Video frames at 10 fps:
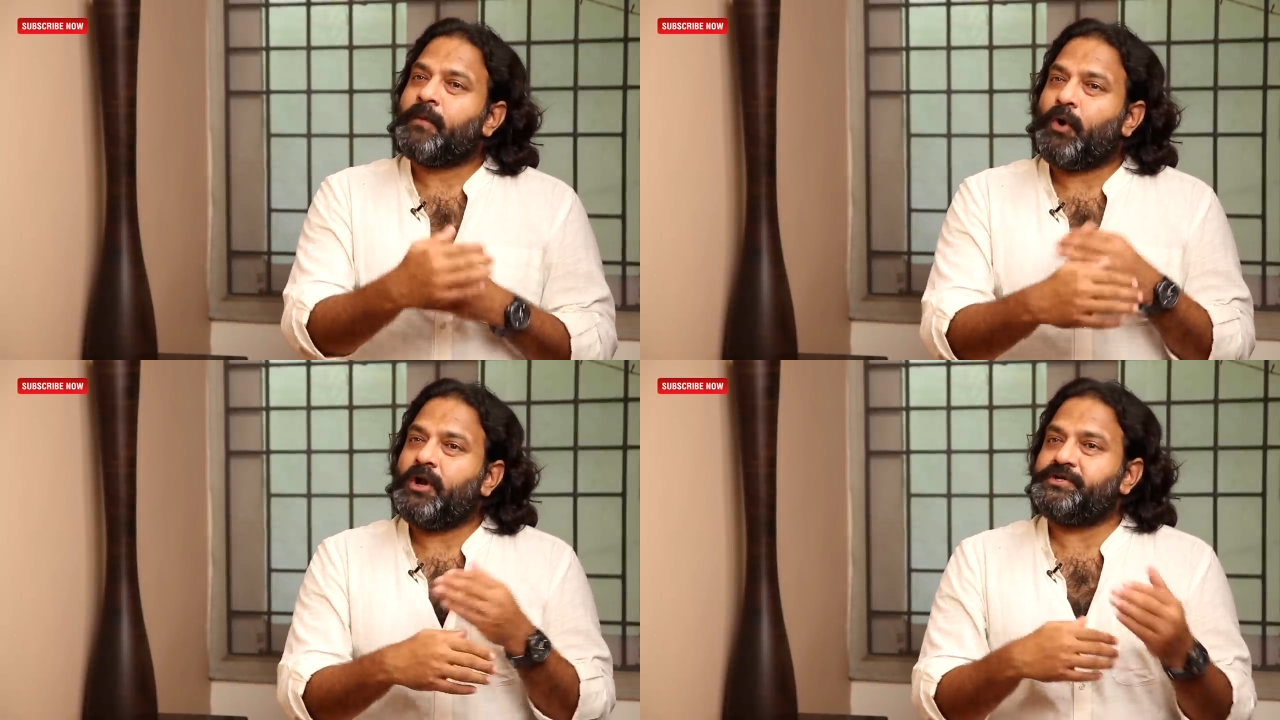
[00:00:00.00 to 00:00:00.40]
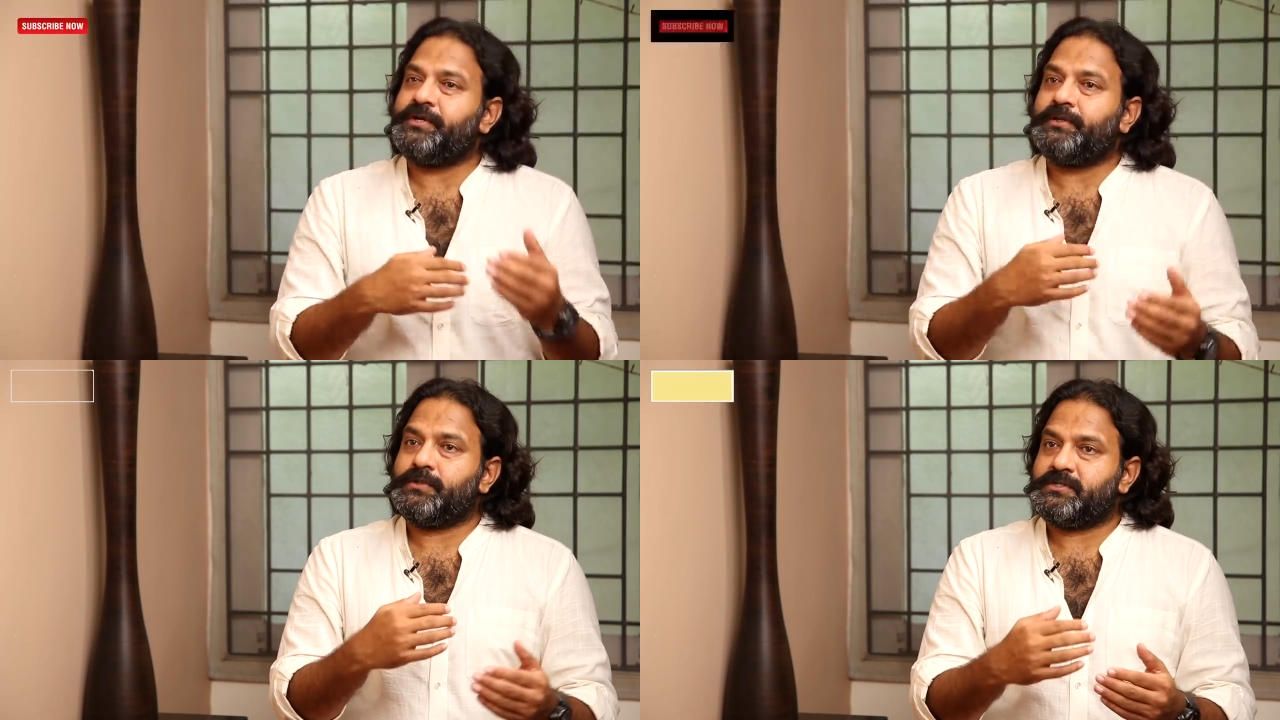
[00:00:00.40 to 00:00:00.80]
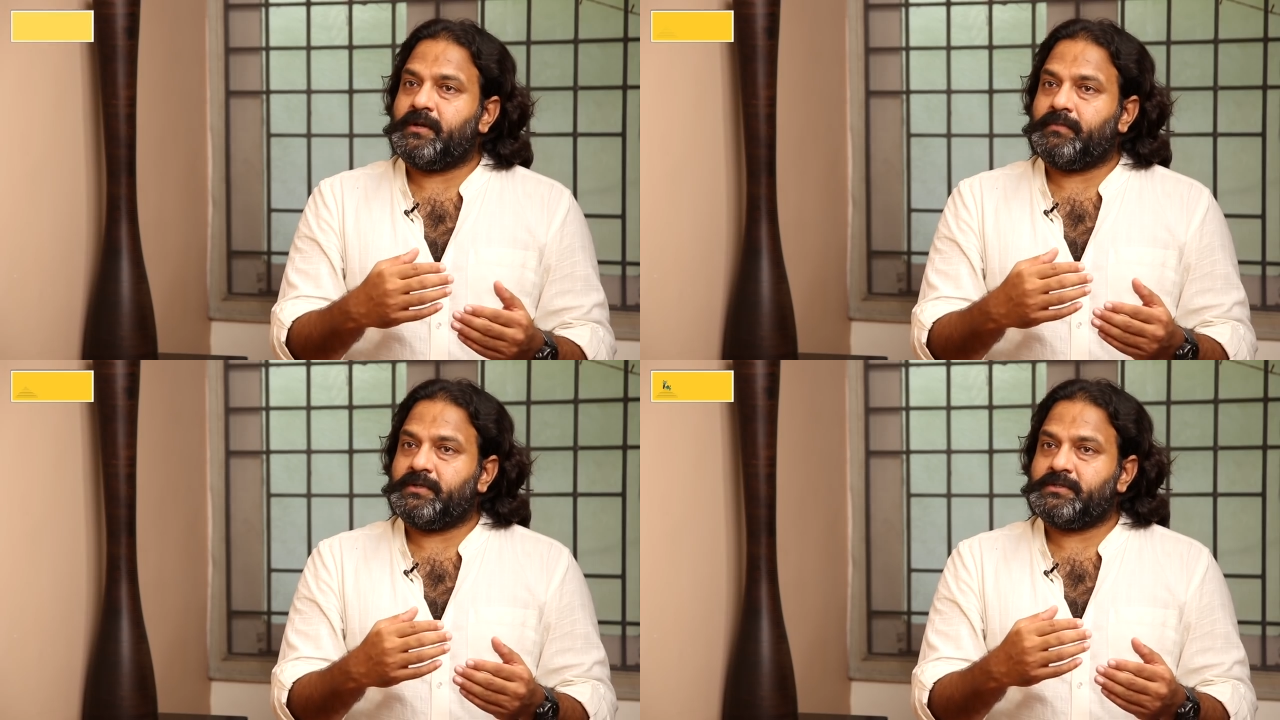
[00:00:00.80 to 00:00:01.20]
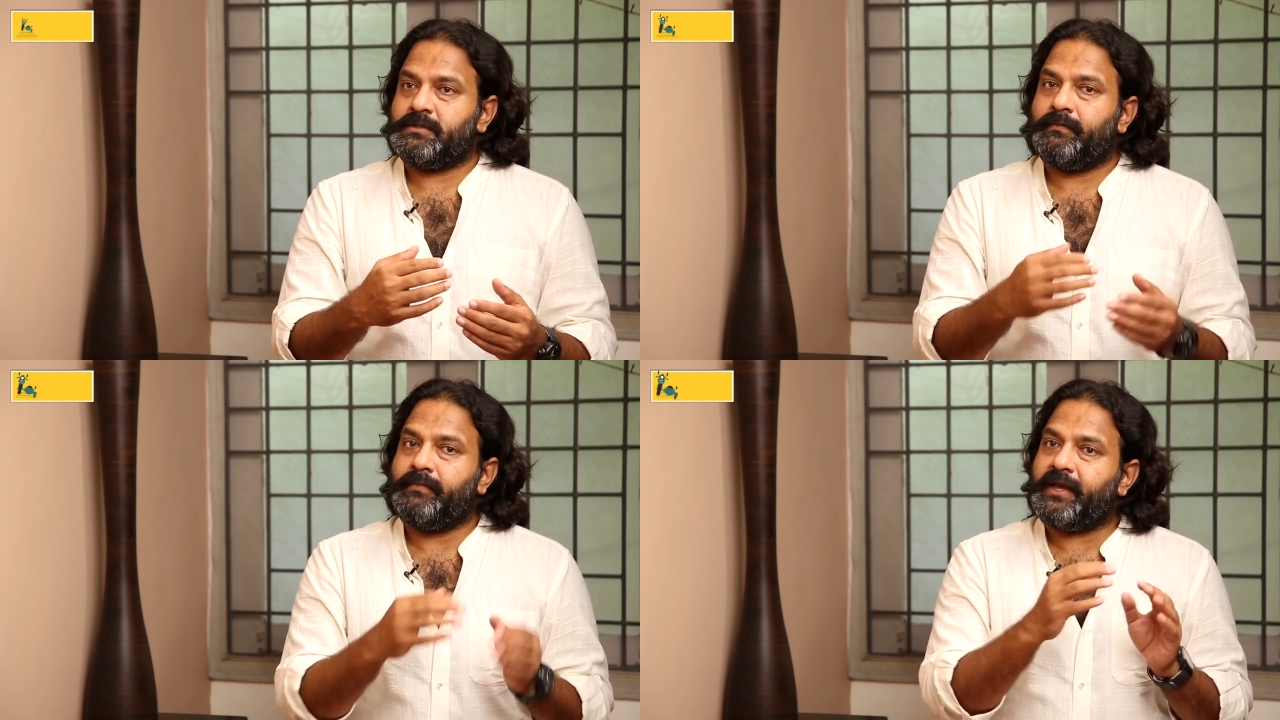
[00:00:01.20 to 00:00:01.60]
polishing those
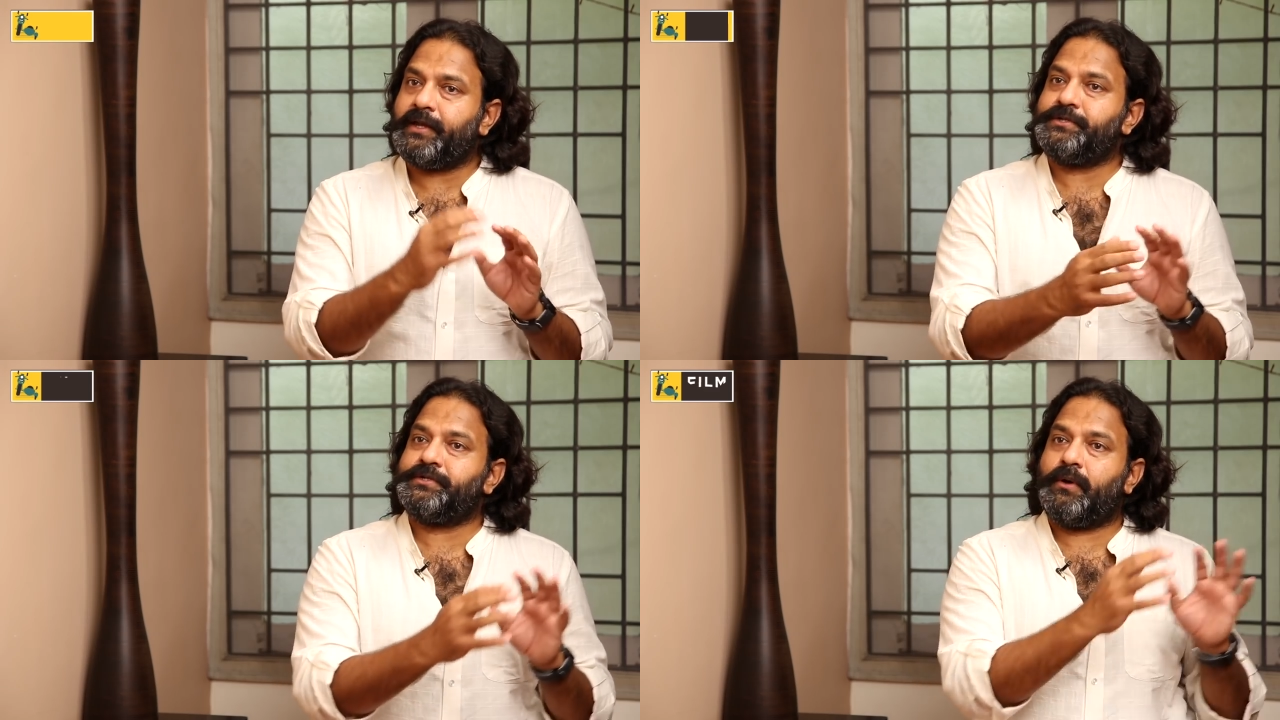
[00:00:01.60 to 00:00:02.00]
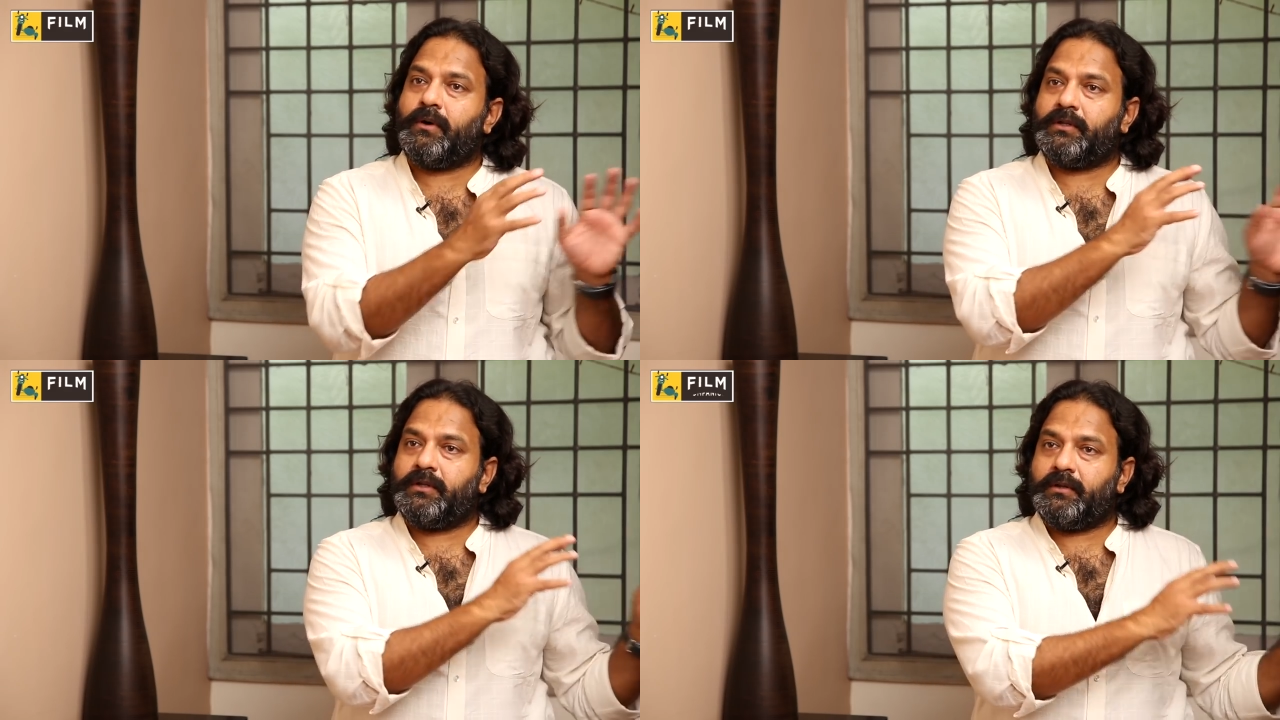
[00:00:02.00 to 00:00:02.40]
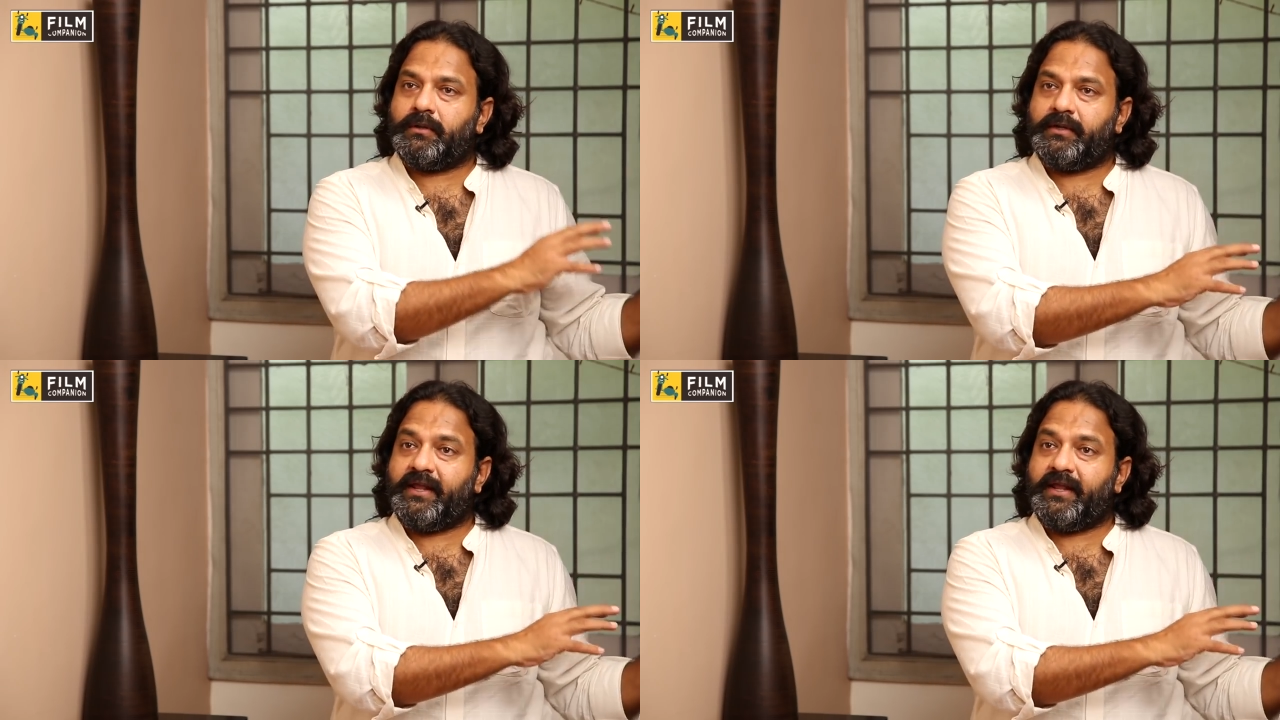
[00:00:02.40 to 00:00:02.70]
numbers, making sure the